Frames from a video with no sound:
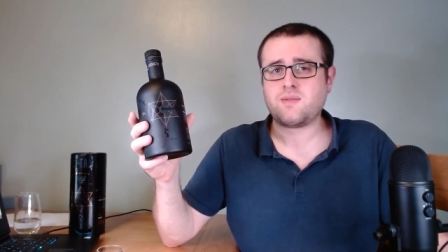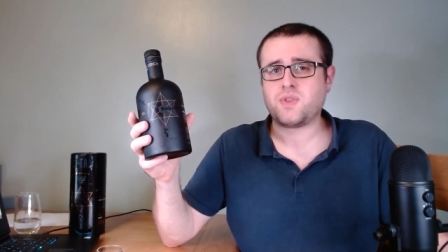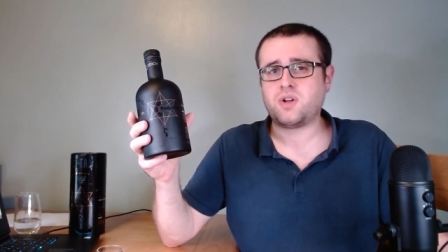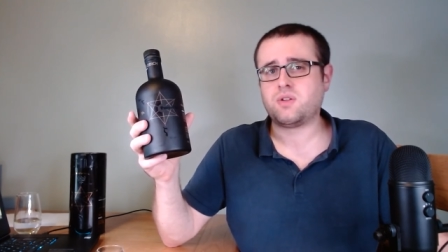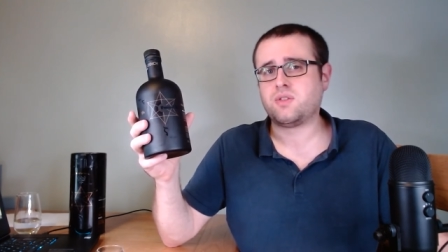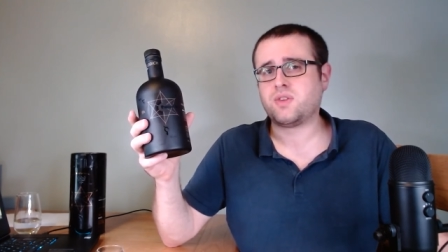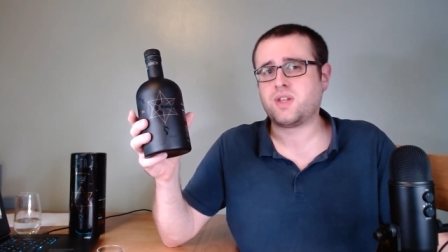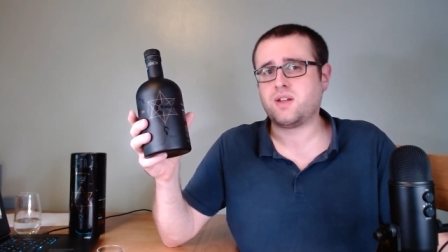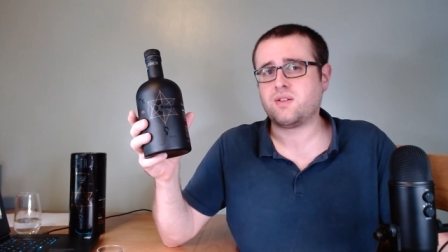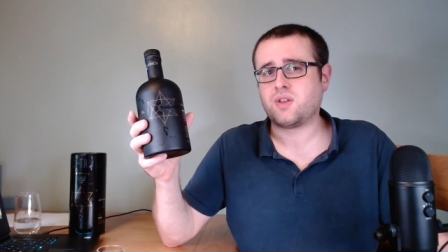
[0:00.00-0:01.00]
Other than
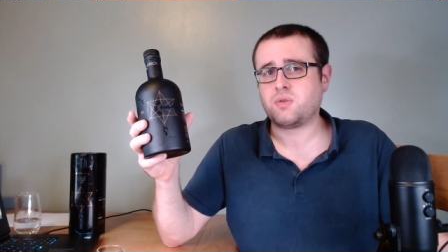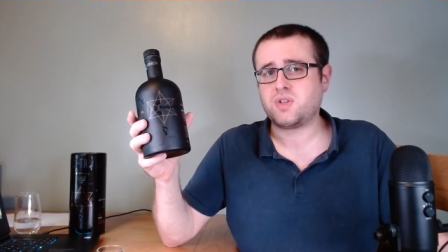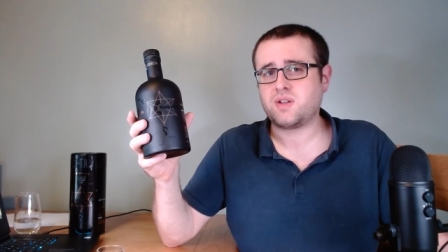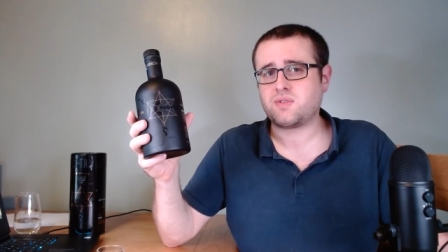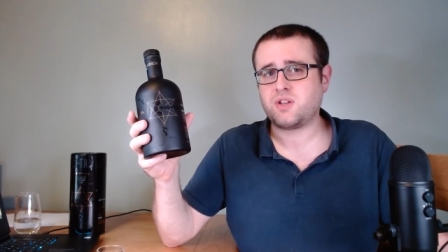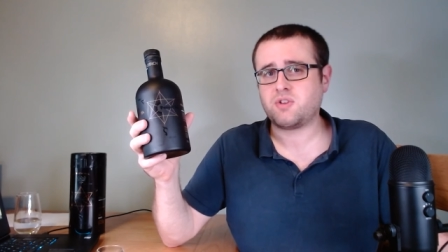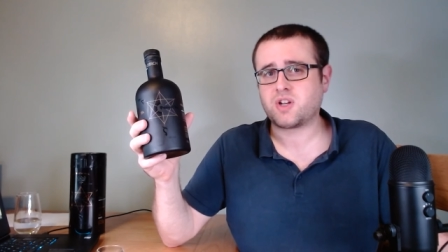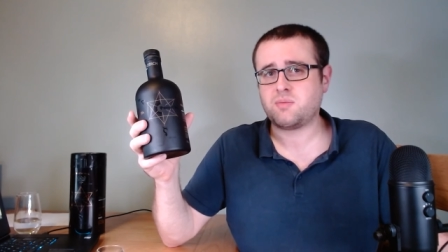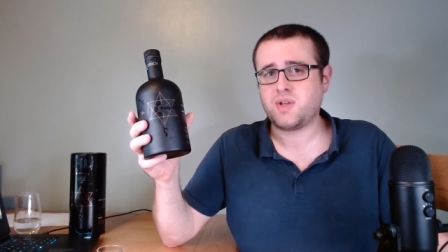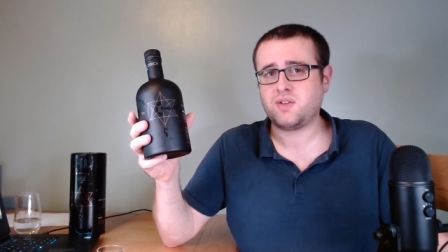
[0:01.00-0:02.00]
that, I would definitely
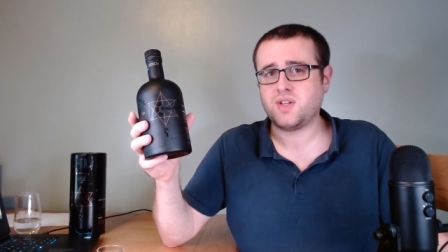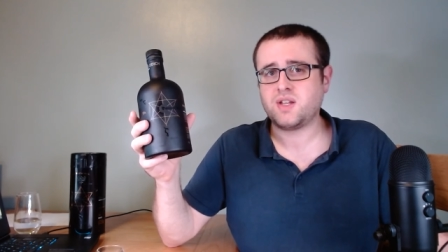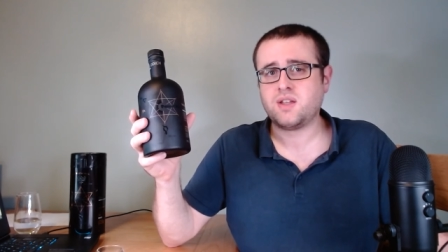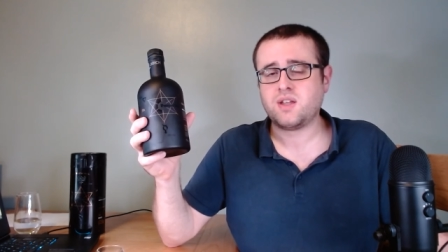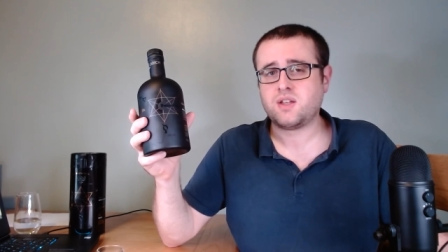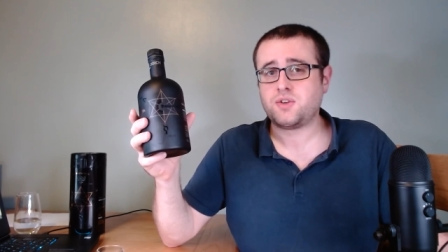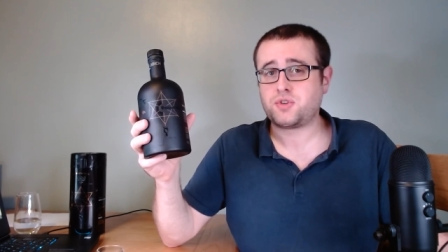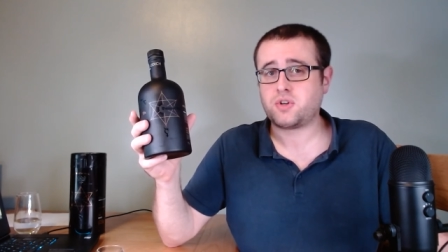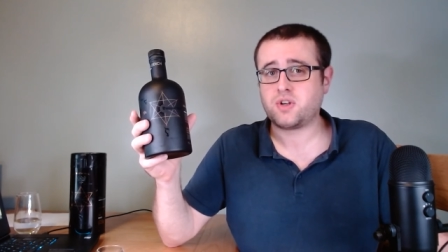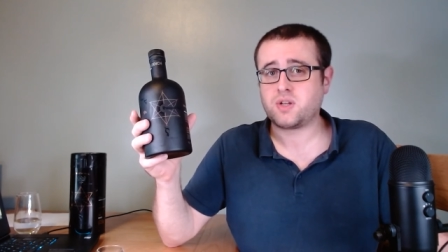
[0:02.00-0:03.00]
recommending
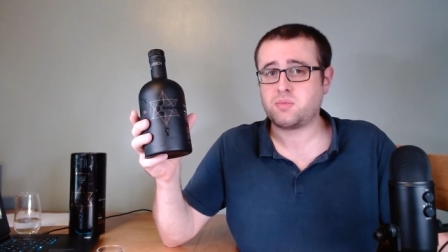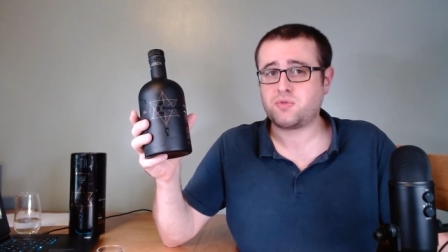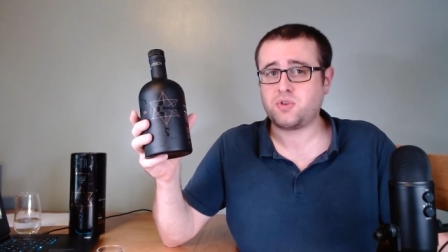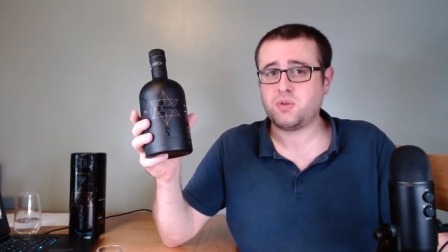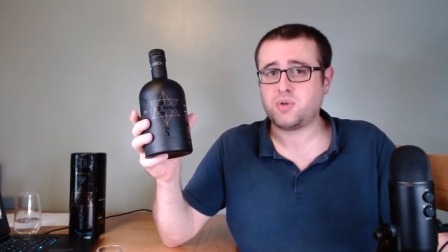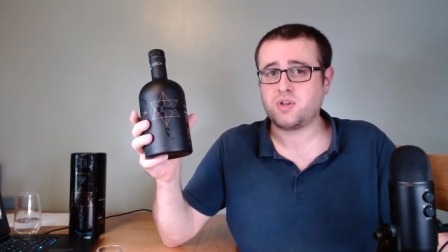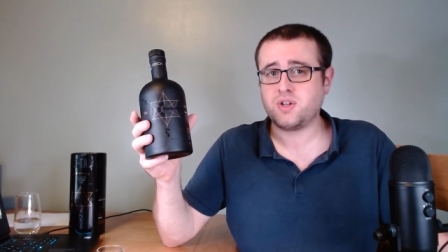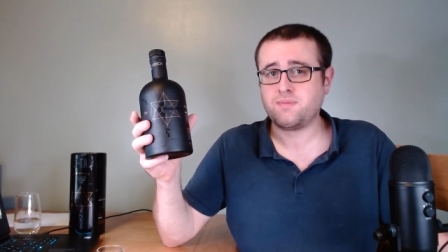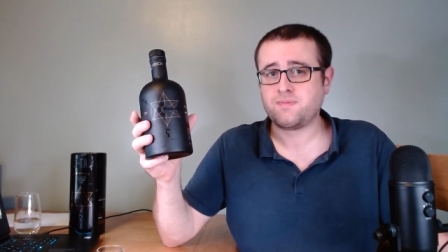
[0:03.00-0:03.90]
trying before you buy.